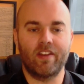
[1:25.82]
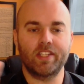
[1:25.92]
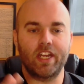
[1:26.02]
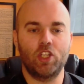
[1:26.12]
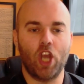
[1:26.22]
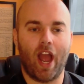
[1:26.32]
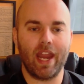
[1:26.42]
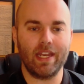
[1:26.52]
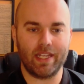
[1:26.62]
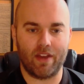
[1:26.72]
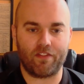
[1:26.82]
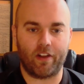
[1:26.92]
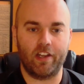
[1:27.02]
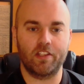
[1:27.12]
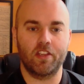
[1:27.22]
There's a giant
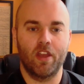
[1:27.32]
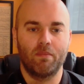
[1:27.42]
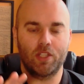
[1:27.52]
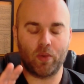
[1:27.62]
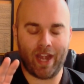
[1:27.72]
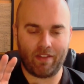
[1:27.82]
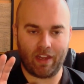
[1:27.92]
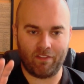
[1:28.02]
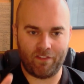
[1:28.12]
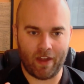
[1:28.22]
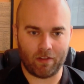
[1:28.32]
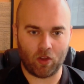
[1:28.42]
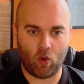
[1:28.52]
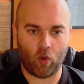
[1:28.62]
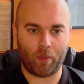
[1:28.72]
difference between having a
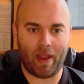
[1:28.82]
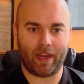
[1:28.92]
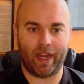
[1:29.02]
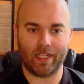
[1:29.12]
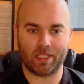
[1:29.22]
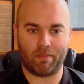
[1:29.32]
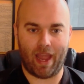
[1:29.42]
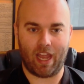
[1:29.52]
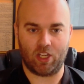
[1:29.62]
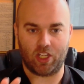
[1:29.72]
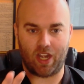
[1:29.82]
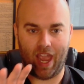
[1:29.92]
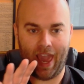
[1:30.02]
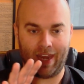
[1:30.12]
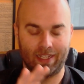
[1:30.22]
veteran quarterback getting smashed
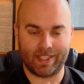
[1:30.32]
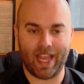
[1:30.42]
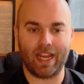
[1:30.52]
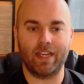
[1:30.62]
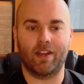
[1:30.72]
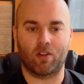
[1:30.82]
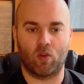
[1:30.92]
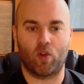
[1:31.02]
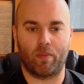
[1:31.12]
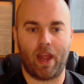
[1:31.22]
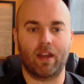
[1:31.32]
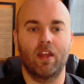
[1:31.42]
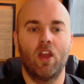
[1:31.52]
and a second-year quarterback.